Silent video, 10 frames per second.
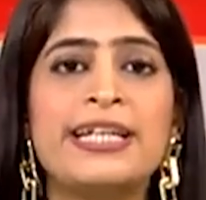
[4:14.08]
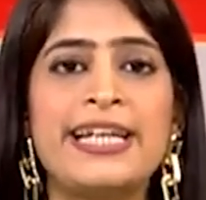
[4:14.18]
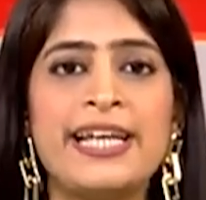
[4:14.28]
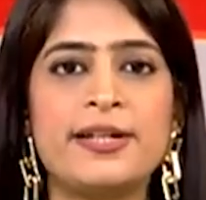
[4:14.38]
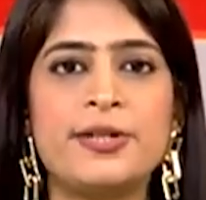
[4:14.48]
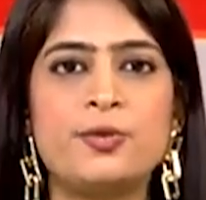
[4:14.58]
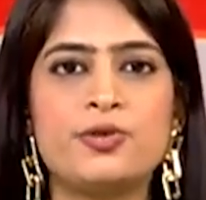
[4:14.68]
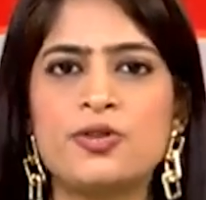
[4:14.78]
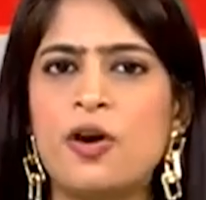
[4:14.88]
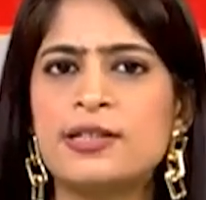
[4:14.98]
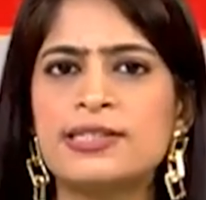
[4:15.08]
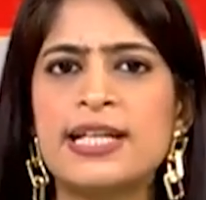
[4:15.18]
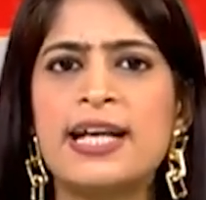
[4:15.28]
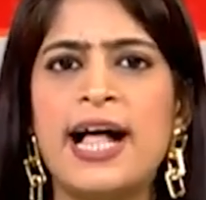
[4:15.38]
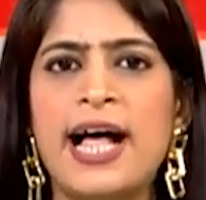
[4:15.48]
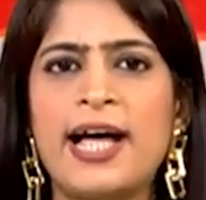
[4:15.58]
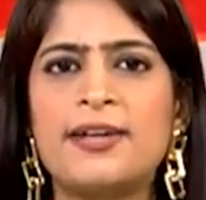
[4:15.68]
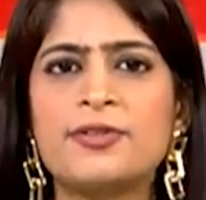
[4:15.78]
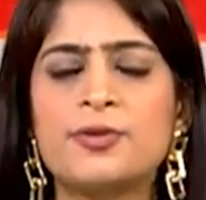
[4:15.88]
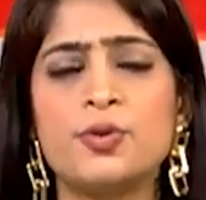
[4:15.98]
entail huge costs
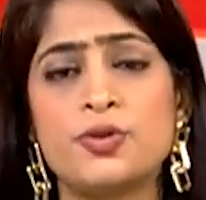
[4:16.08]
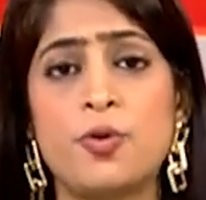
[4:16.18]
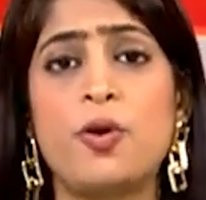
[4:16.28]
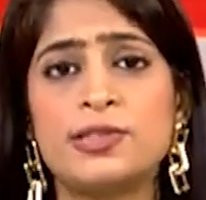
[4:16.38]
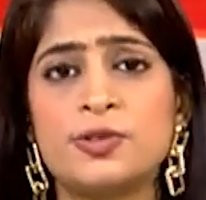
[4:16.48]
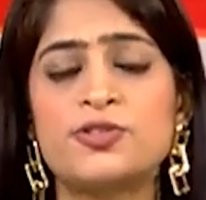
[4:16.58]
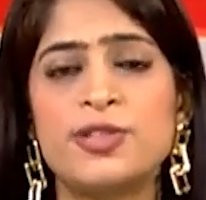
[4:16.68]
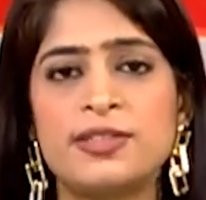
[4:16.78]
and could also